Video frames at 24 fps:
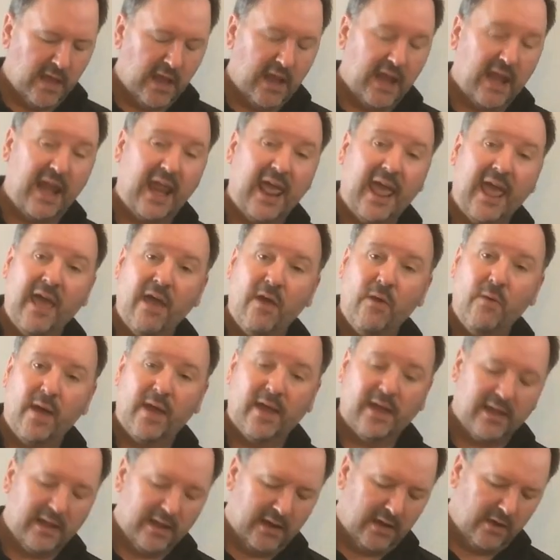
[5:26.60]
now
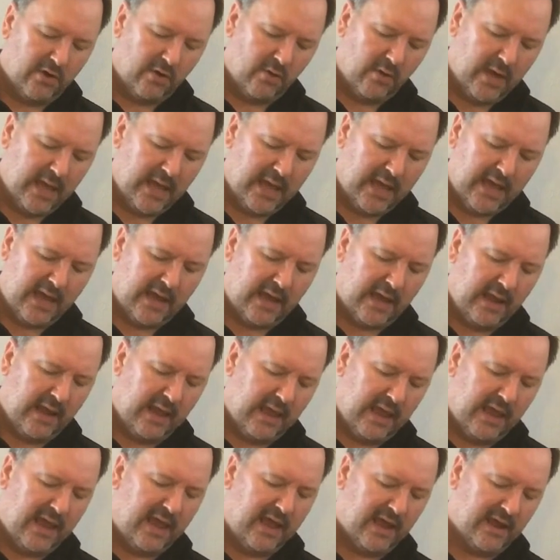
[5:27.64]
I can go ahead
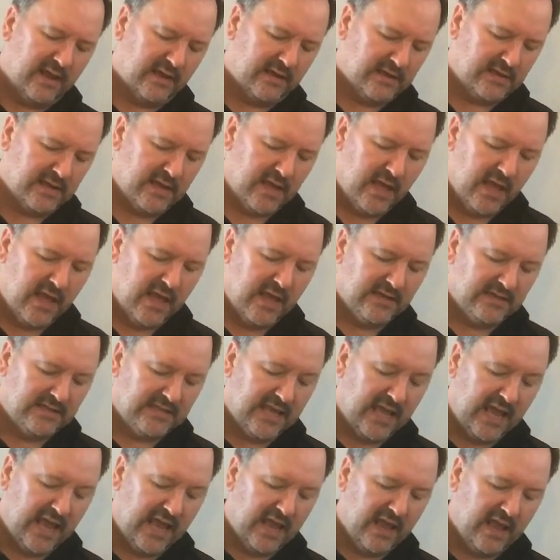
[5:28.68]
and
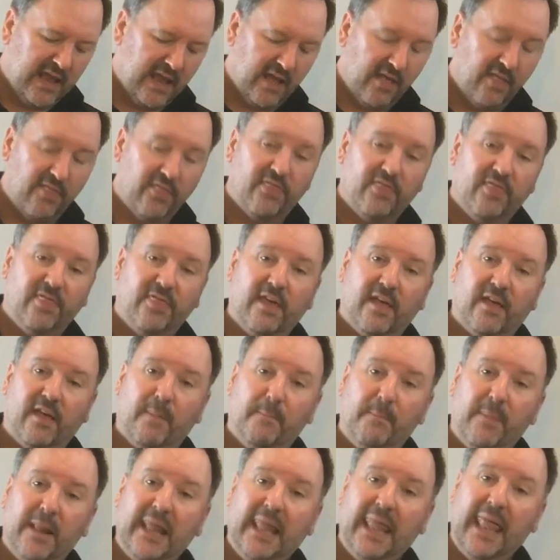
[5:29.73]
take the
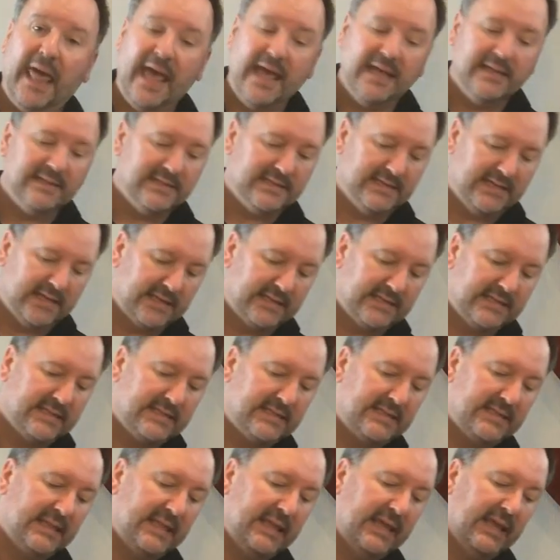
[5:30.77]
plastic
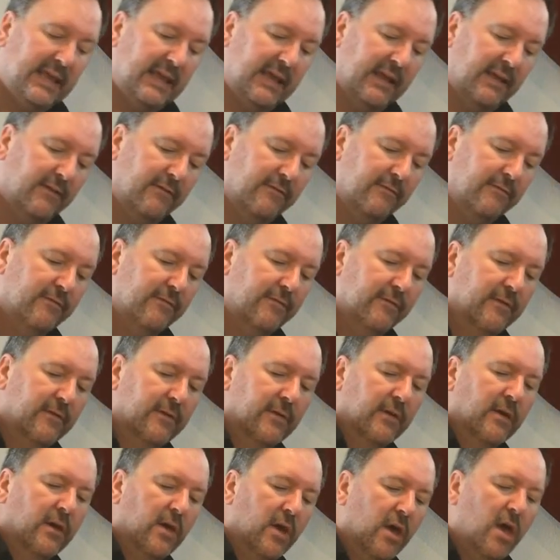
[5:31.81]
sleeve
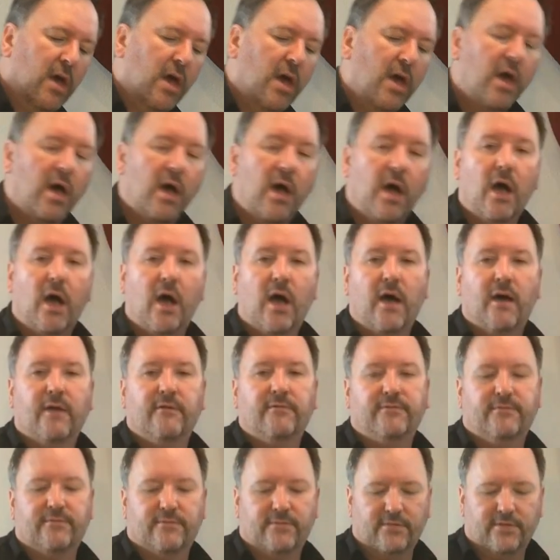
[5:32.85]

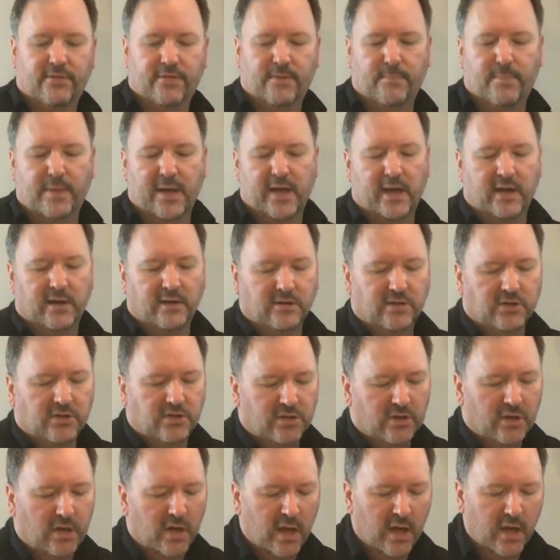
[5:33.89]
off the
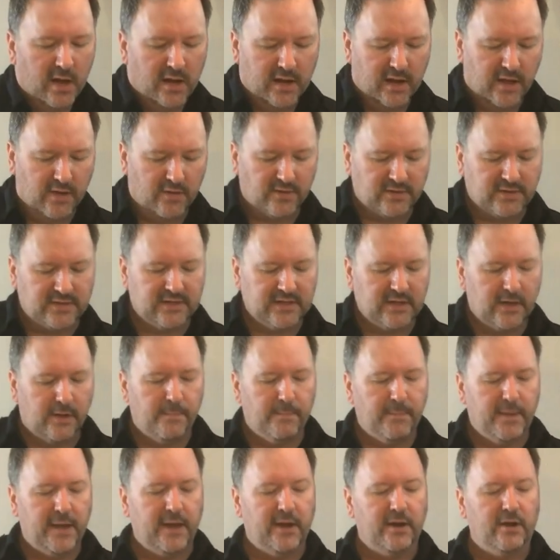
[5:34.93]
bunch. Now they're still
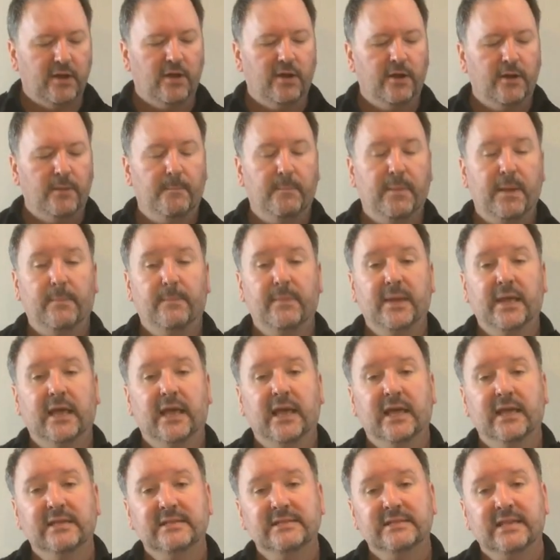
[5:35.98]
bundled, but
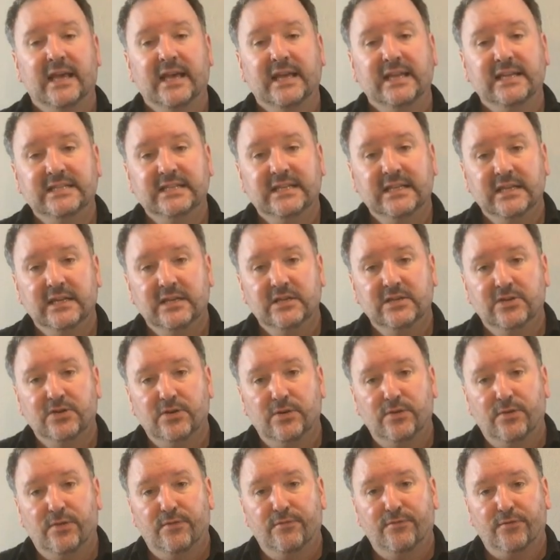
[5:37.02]
because I did
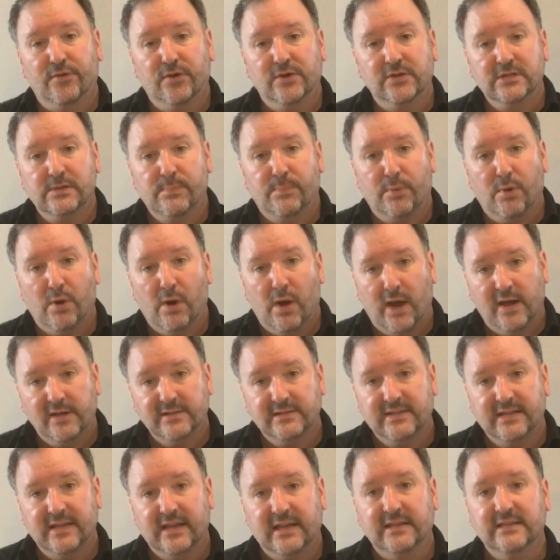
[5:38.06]
do the first
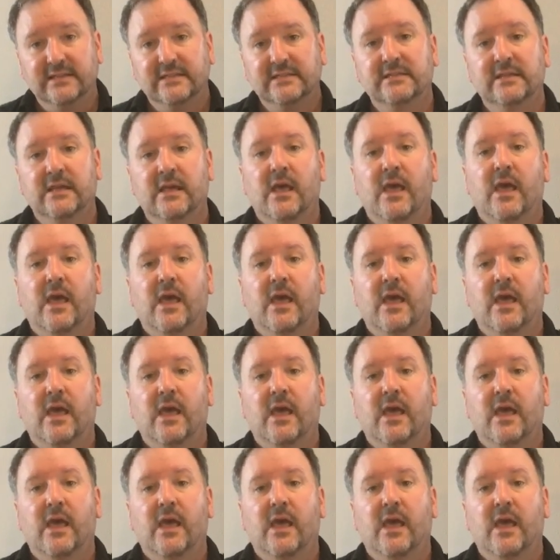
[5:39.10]
process